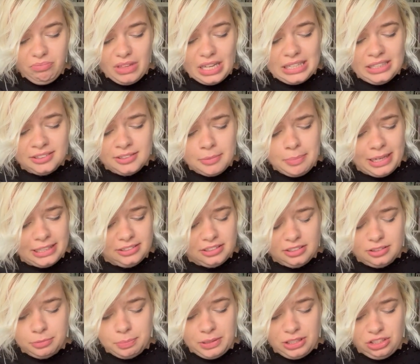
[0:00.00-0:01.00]
Isabel's
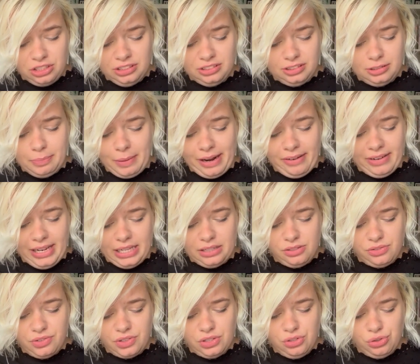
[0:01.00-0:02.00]
suspicions spiral
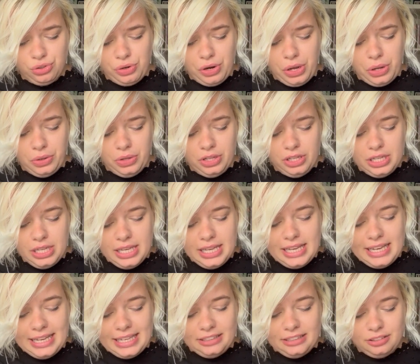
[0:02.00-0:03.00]
out of control.
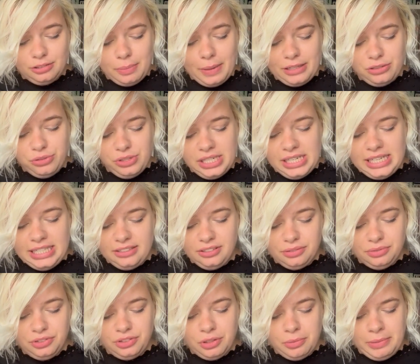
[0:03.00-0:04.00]
In the sweltering heat
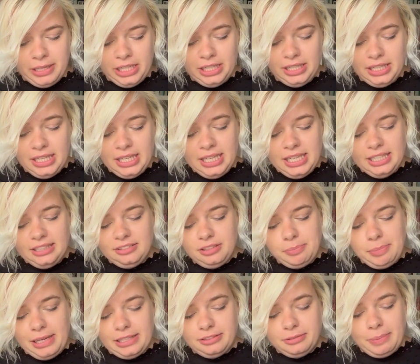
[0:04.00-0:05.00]
of summer,
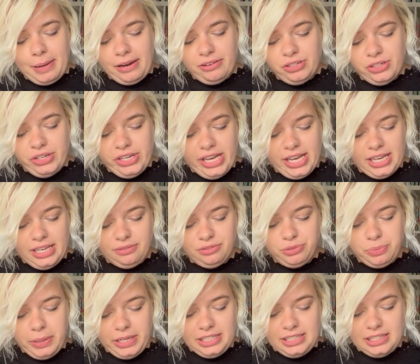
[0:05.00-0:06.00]
Isabel's paranoia
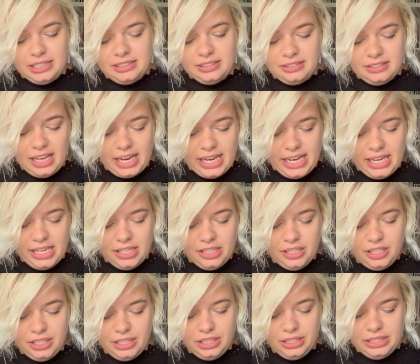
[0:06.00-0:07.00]
gives way to desire,
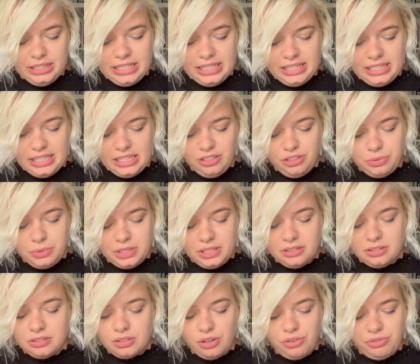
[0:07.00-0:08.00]
leading to a
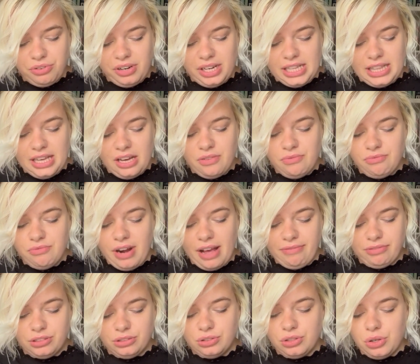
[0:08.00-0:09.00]
discovery that
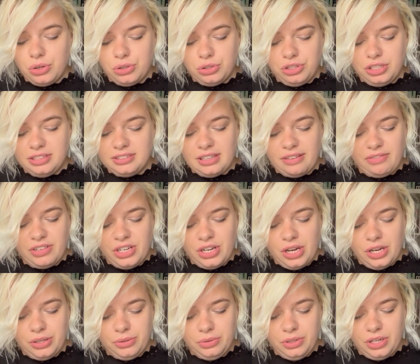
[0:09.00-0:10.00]
unravels all she's ever
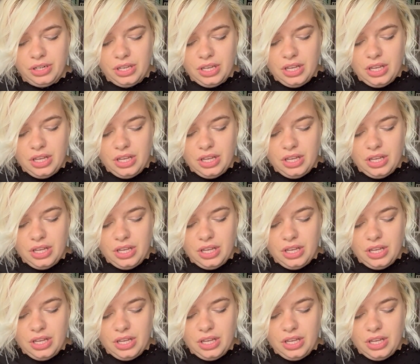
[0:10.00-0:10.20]
known.